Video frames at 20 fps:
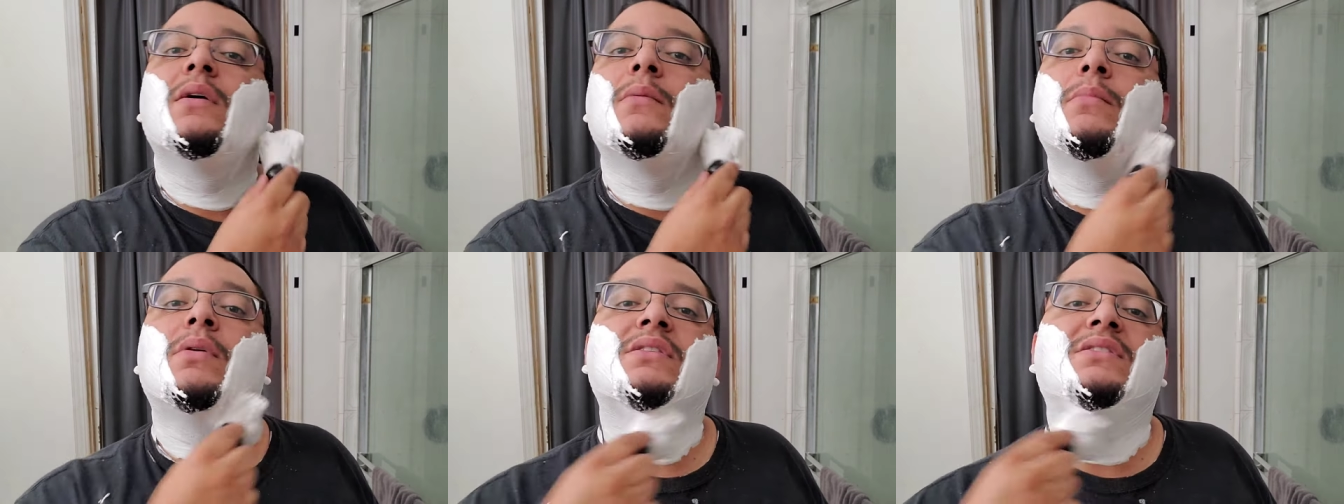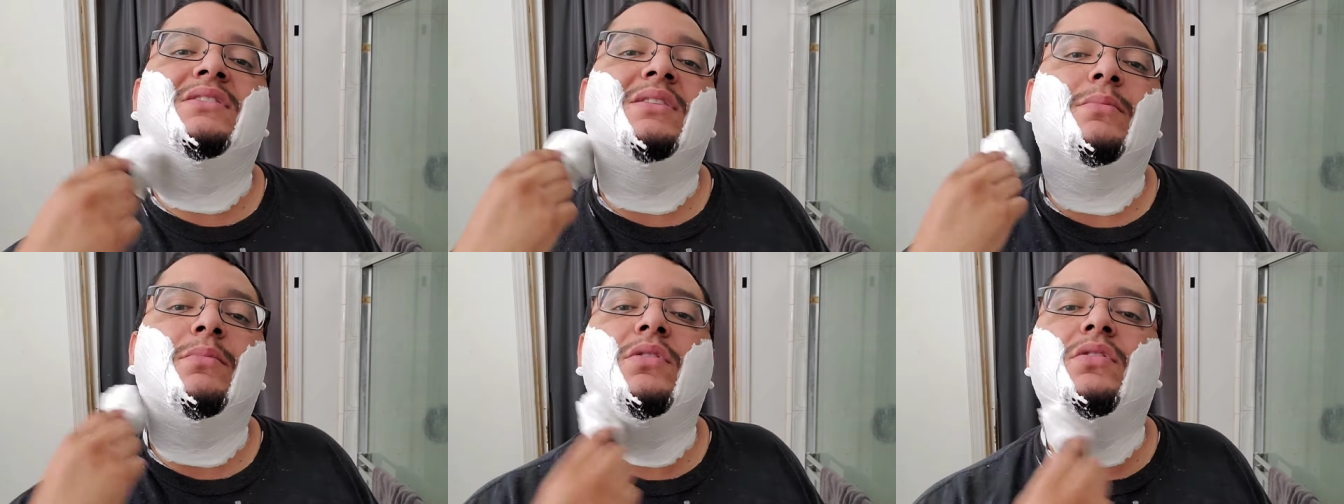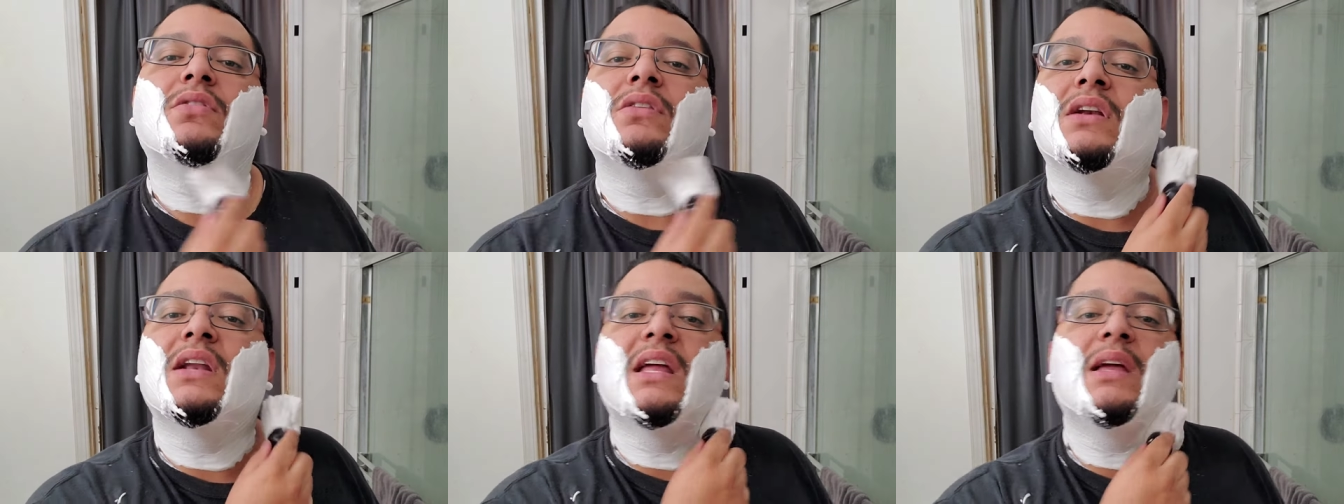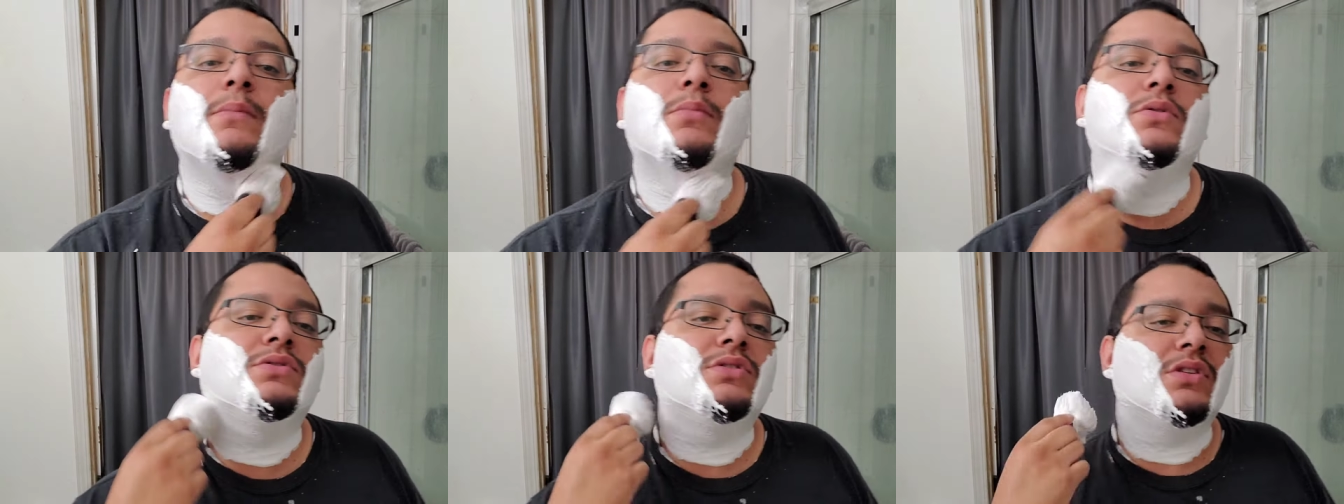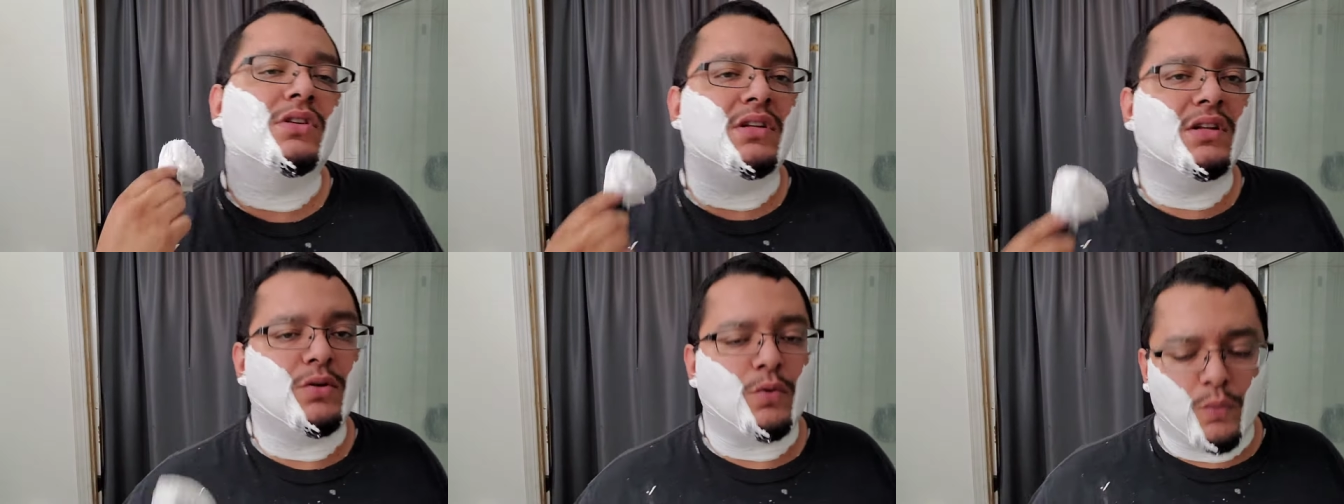but some of their labels
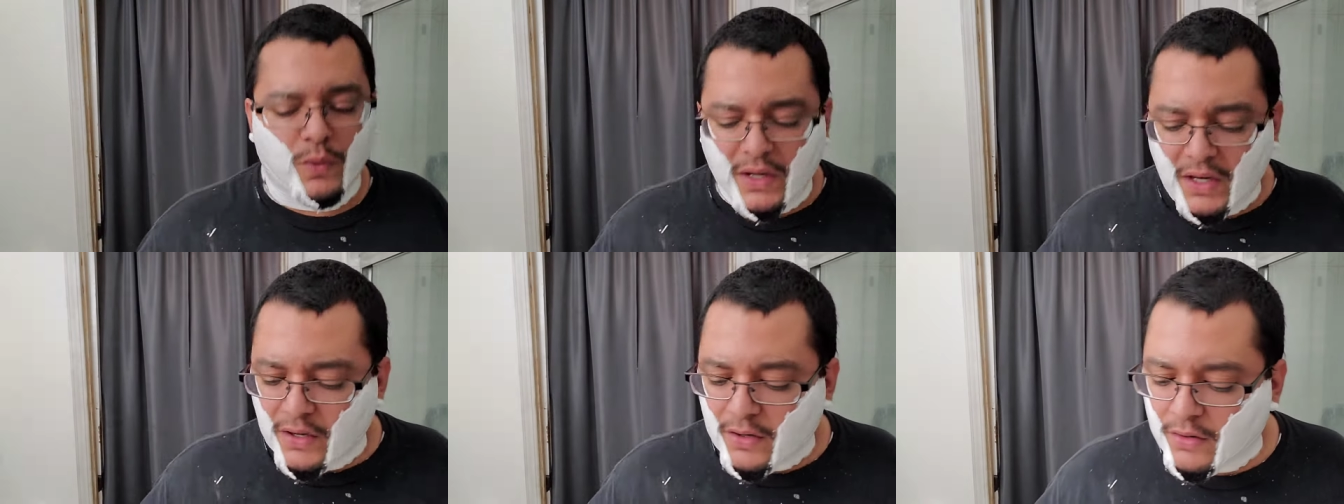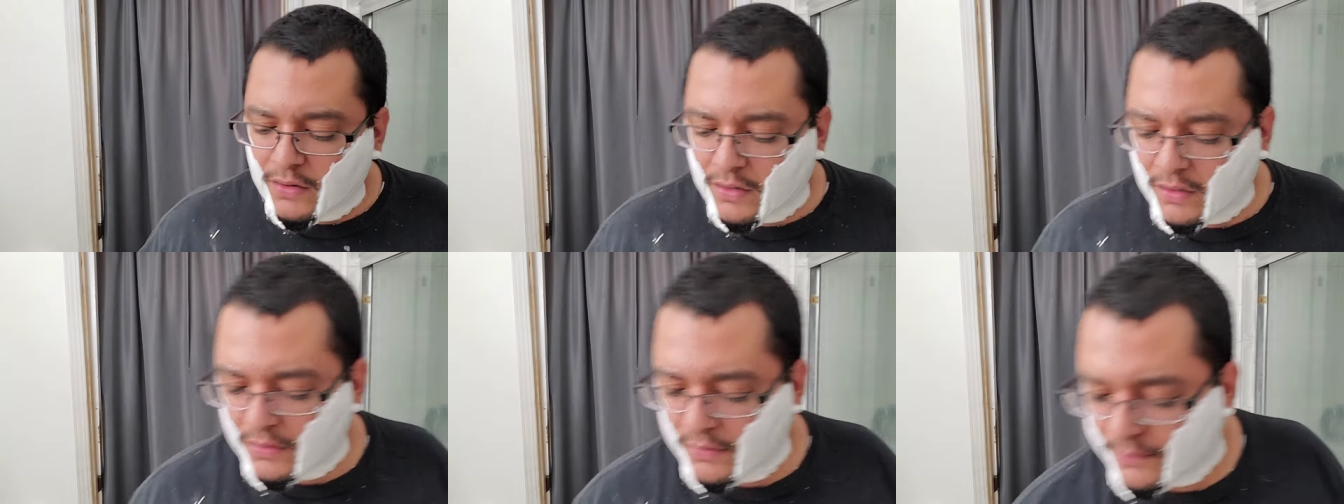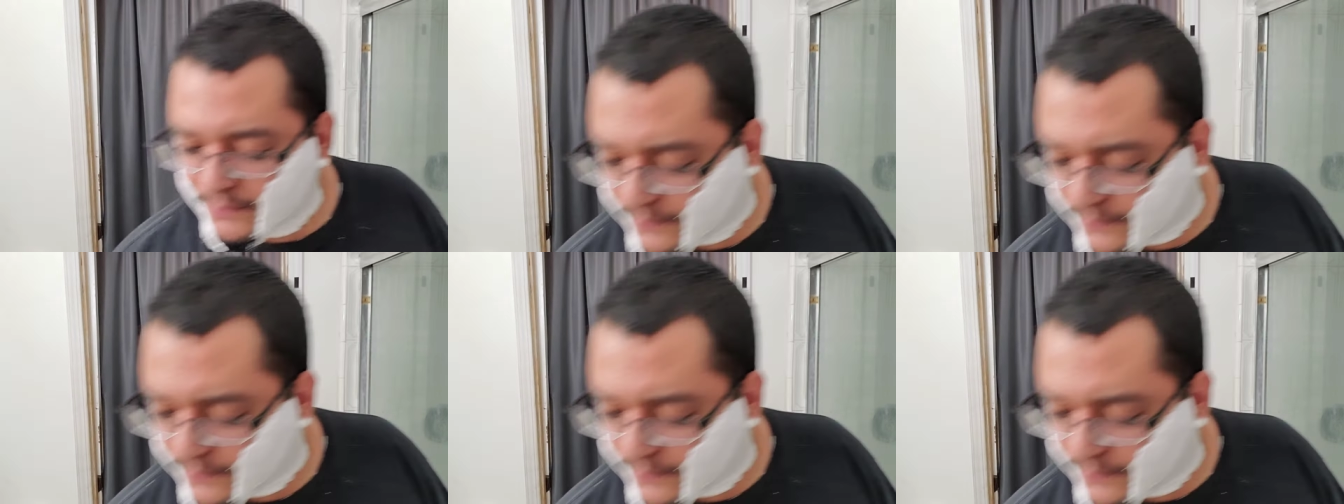are a little weird.